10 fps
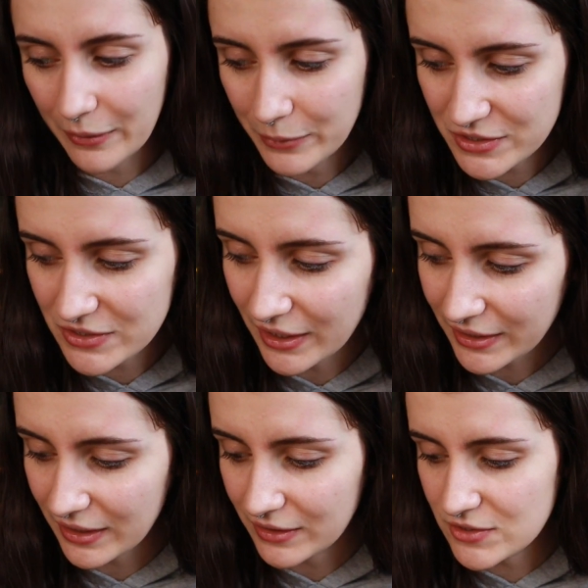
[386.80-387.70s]
that we're
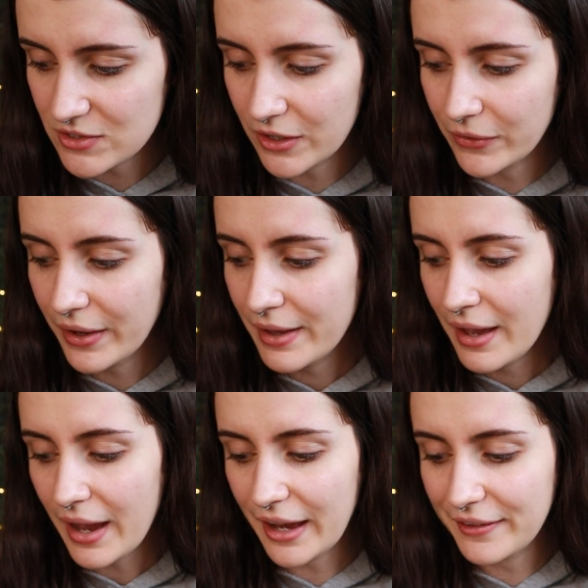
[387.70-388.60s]
stuck in. So
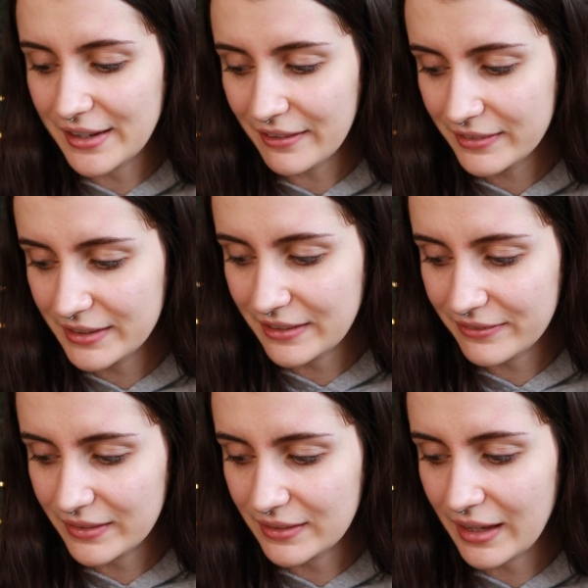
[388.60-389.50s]
I definitely
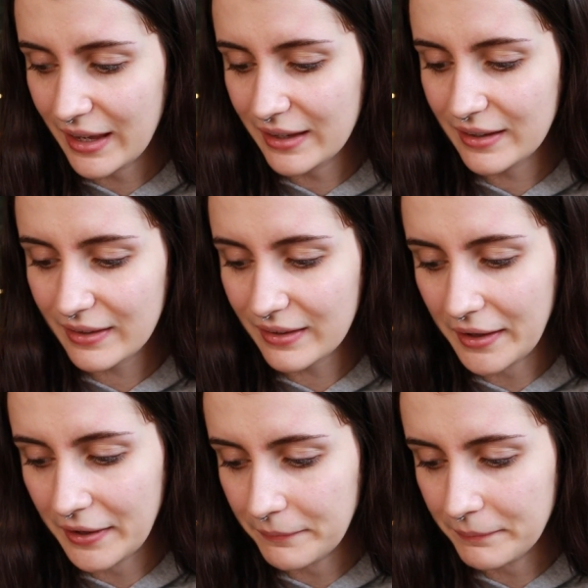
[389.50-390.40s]
feel like
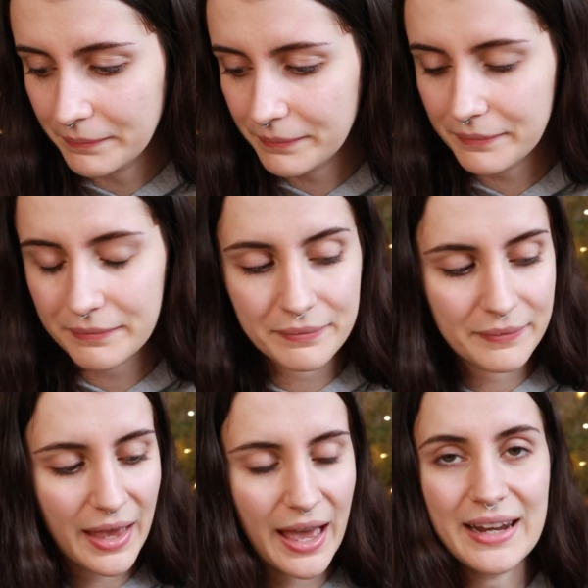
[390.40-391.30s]
um,
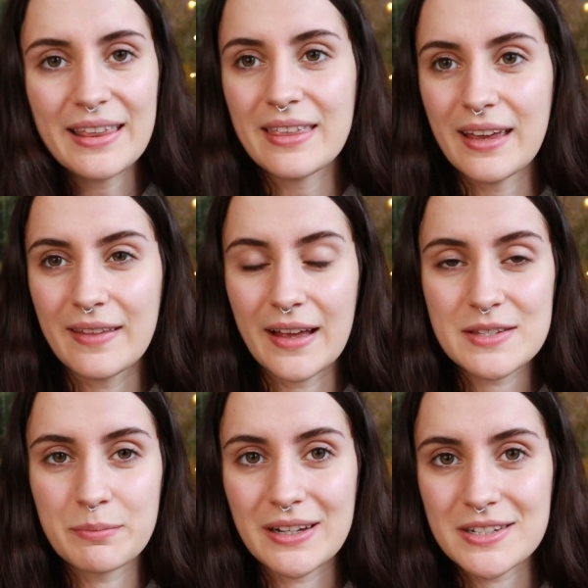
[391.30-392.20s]
anything
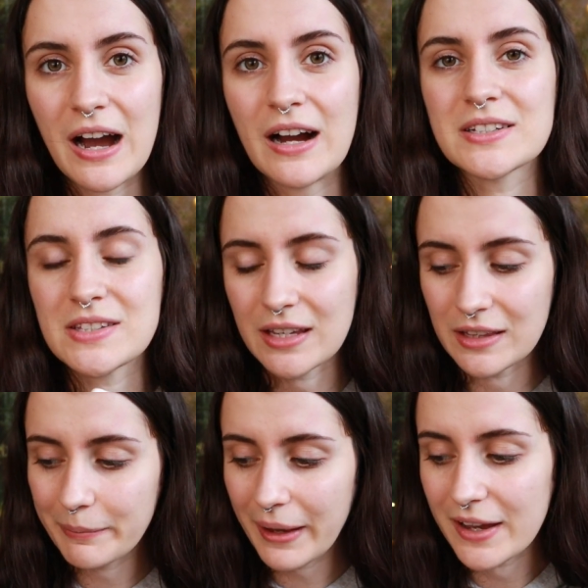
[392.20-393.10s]
that's been toxic
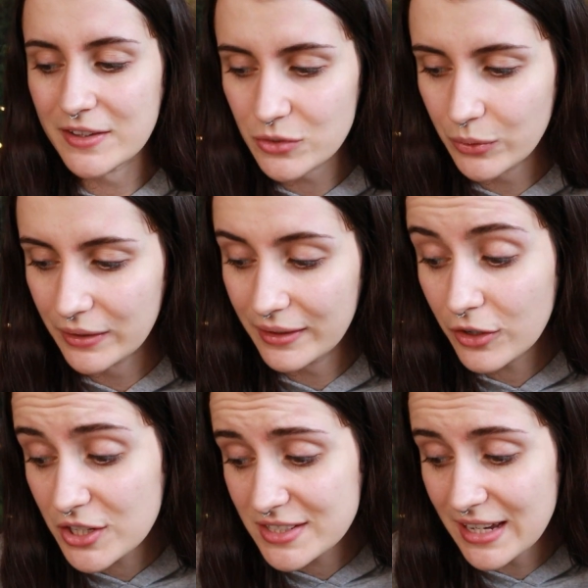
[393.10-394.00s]
in the past or
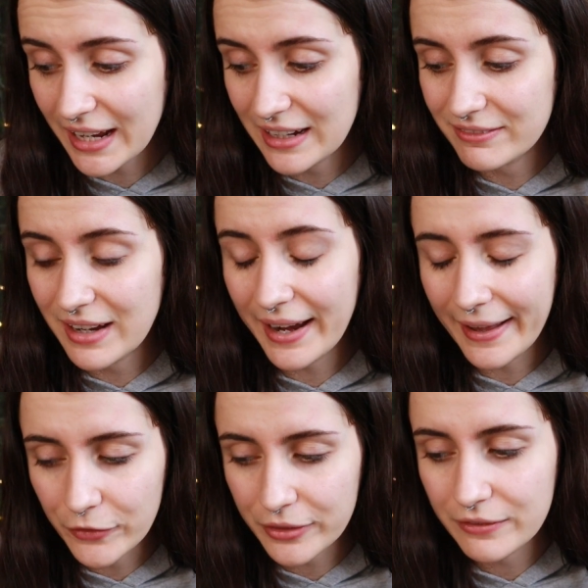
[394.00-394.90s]
or just negative, not
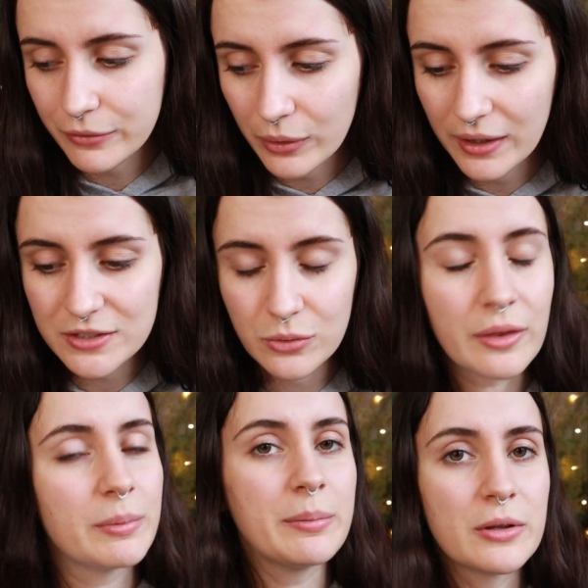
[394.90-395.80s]
healthy for us or
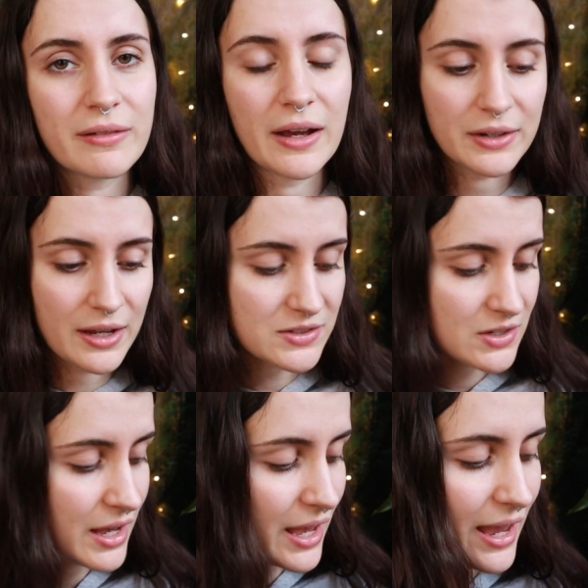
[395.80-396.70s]
the people around
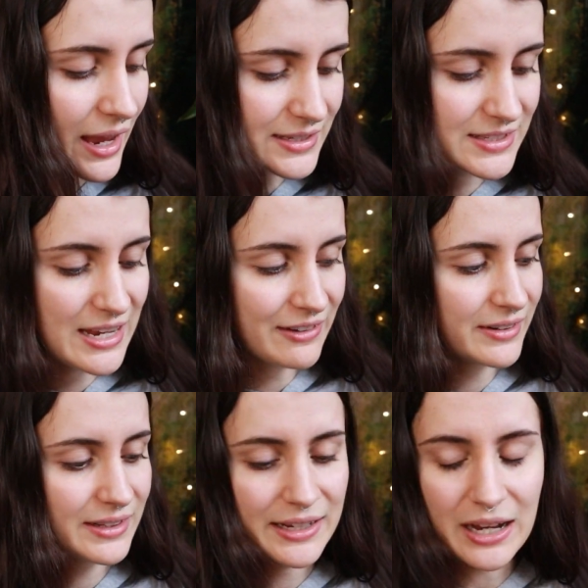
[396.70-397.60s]
us is
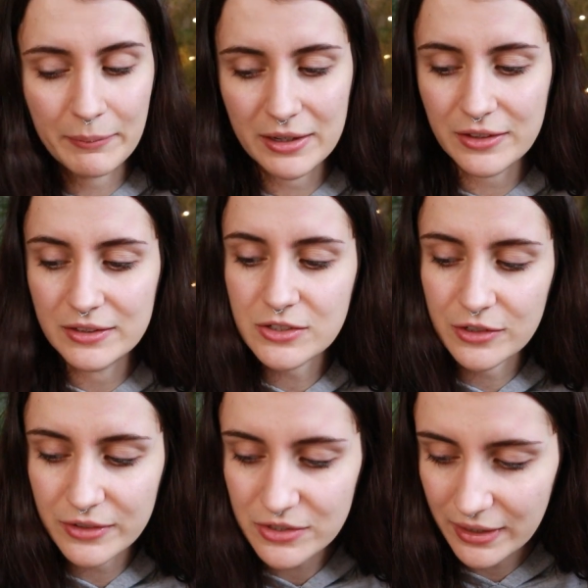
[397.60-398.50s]
definitely coming to the
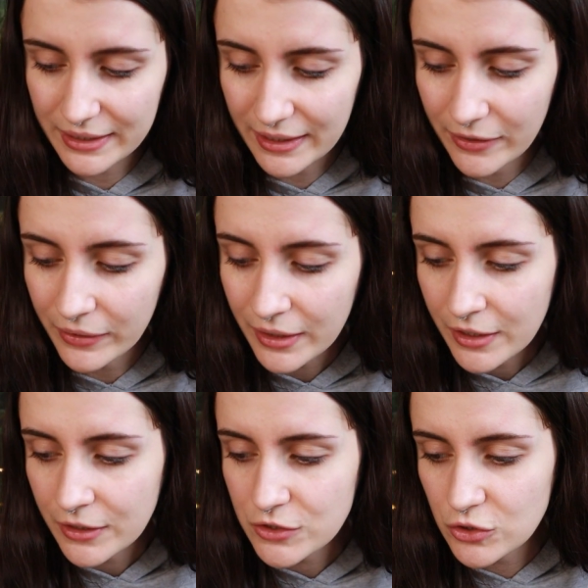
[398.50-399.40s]
surface right now
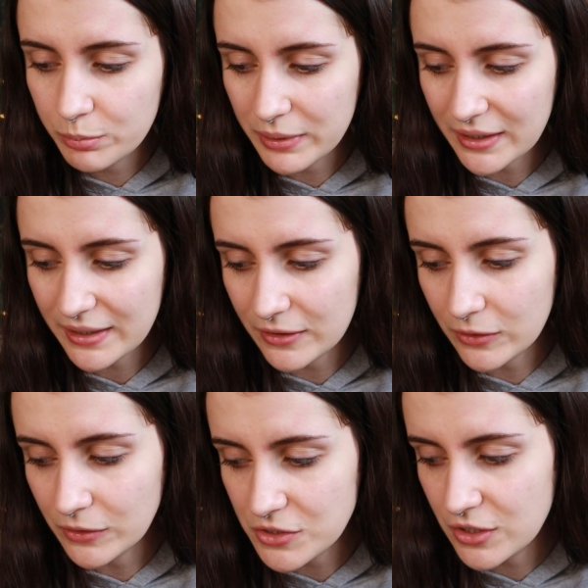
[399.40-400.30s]
to be
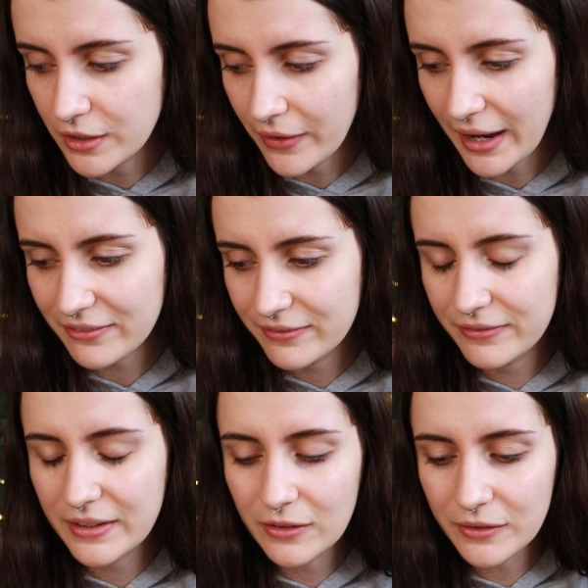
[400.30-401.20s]
healed. You know, I
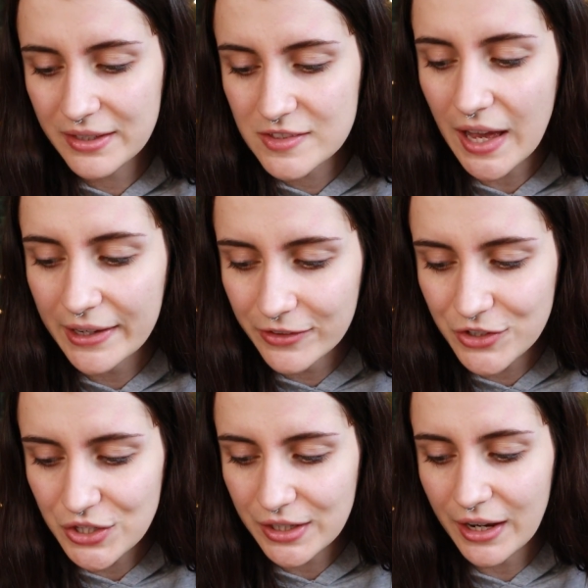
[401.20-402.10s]
feel this
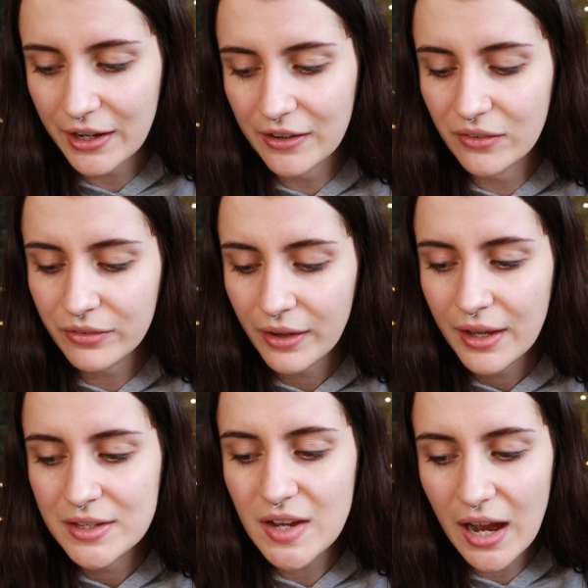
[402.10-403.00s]
energy of
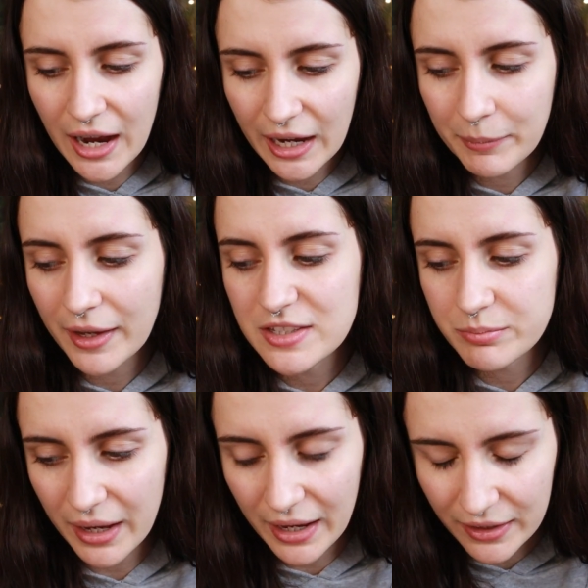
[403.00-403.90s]
time has
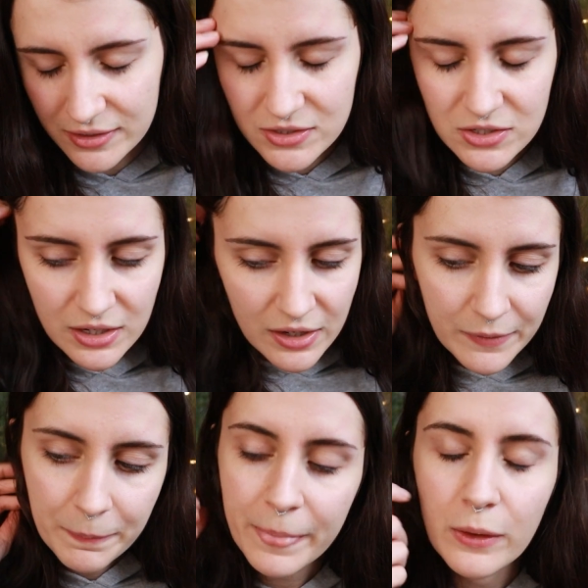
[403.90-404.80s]
passed,
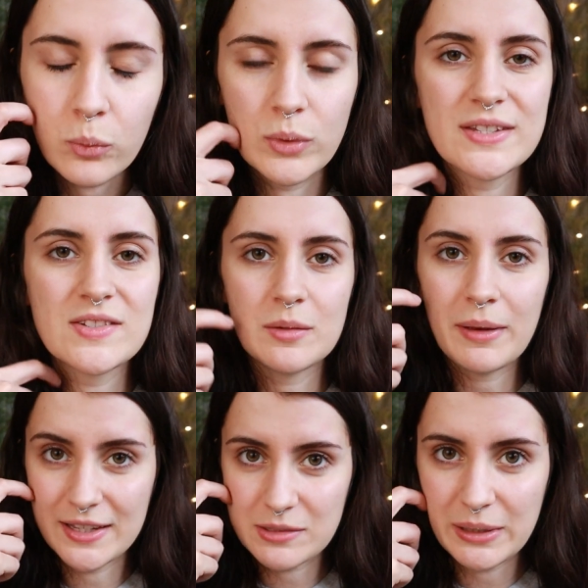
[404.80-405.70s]
wisdom
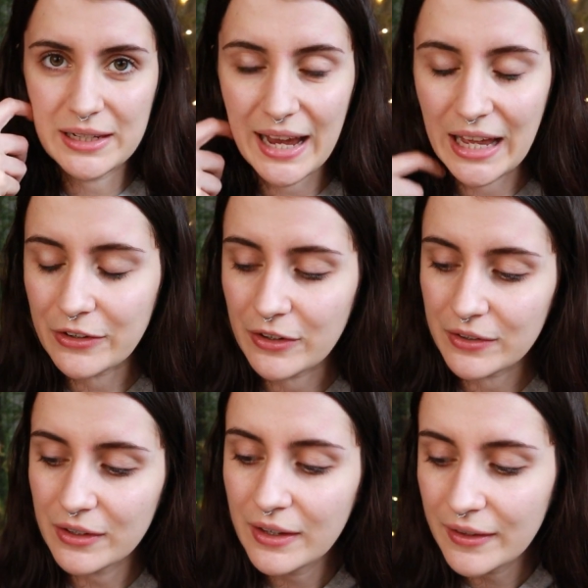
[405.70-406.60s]
has been
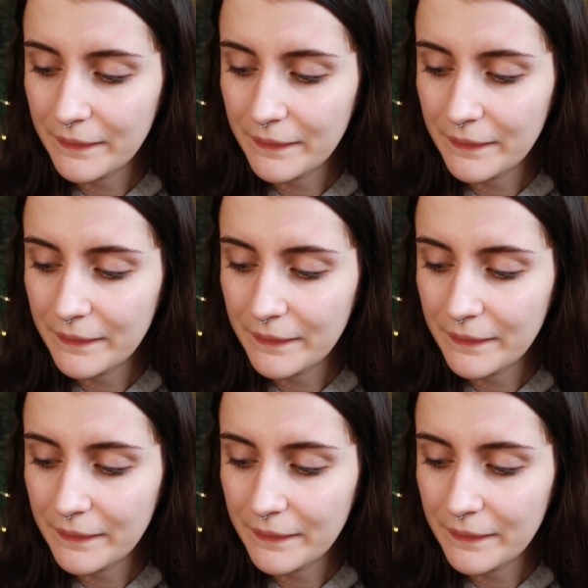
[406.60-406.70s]
gathered,